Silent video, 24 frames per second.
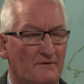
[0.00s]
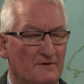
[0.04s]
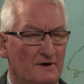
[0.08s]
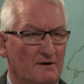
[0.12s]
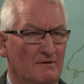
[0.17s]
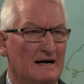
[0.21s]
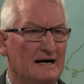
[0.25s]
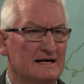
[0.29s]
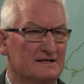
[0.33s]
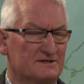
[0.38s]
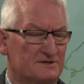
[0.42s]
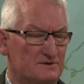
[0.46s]

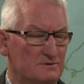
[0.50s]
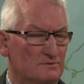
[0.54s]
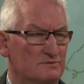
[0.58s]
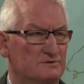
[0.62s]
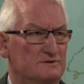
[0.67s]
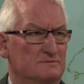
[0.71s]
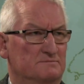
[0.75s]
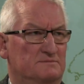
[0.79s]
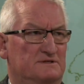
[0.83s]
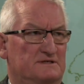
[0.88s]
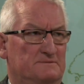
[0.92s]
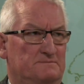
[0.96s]
there are still
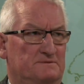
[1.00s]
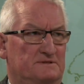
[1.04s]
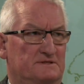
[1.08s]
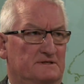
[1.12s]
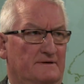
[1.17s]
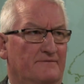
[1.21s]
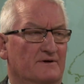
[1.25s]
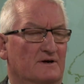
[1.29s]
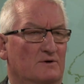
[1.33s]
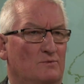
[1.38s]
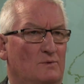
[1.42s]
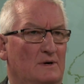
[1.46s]
some
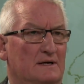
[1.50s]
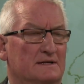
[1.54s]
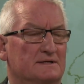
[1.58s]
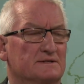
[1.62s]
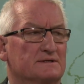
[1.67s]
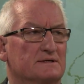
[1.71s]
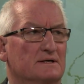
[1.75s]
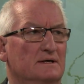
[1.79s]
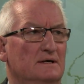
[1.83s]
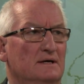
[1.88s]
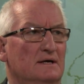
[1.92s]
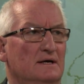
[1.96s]
specific
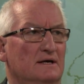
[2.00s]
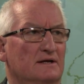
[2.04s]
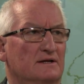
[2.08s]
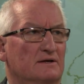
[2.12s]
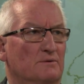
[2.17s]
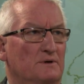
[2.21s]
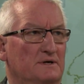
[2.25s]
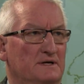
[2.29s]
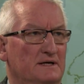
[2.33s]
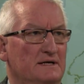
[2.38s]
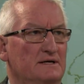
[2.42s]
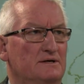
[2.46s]
ones
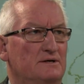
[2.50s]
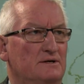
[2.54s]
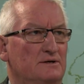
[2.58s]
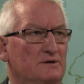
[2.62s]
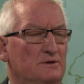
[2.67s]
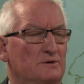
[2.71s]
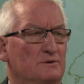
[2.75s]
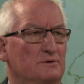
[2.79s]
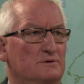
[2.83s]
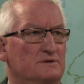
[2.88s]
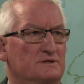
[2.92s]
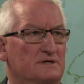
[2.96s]
that we need to
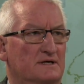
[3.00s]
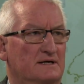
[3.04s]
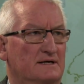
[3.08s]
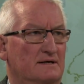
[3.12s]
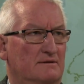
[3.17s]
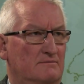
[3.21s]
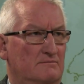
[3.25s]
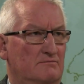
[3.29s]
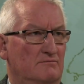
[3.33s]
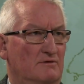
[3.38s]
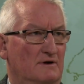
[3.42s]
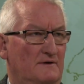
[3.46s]
use to
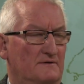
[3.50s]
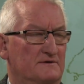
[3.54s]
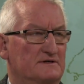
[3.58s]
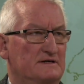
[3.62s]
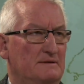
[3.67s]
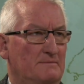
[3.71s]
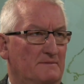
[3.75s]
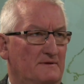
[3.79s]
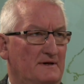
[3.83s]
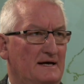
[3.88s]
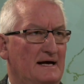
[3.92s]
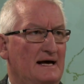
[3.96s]
get rid of
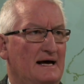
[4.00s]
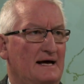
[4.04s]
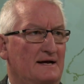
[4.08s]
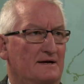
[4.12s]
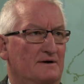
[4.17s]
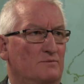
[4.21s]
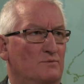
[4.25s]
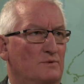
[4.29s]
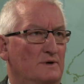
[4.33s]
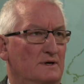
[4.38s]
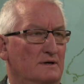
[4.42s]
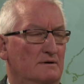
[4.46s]
some of the
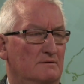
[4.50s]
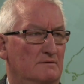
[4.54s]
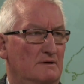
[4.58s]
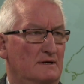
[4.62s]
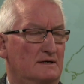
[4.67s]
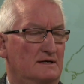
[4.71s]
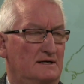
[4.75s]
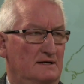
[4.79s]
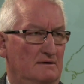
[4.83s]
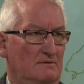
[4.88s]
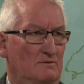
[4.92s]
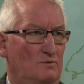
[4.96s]
harder to
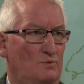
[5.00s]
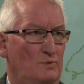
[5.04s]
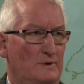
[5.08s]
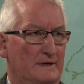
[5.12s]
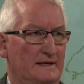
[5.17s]
kill